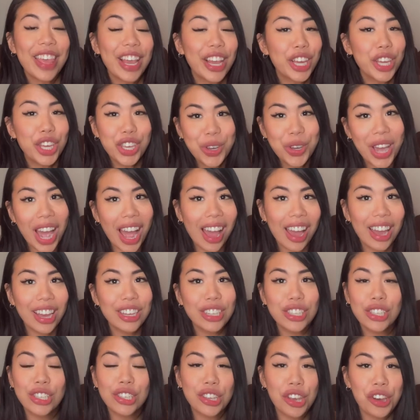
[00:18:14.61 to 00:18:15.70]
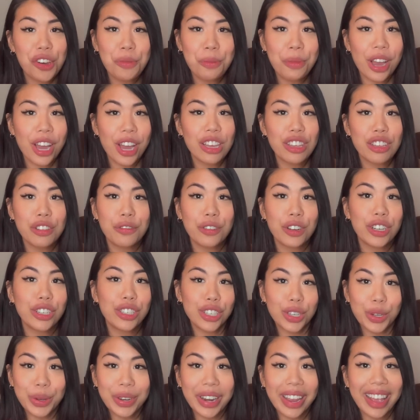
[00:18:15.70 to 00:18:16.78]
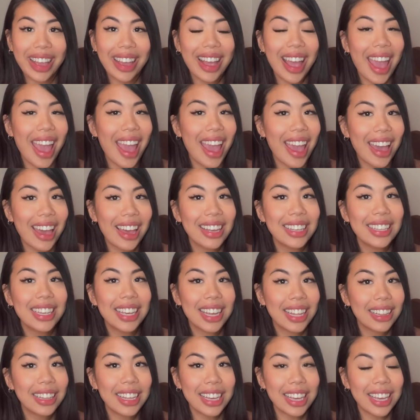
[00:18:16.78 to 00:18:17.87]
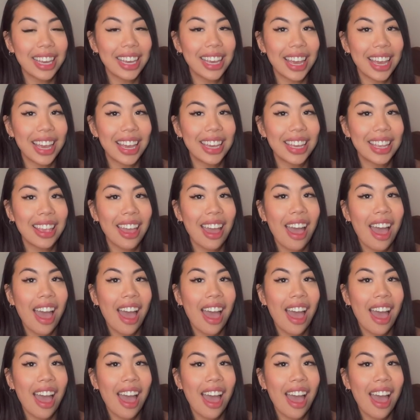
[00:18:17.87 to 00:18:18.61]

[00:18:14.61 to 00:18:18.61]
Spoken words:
Thank you guys so much for tuning and clicking in.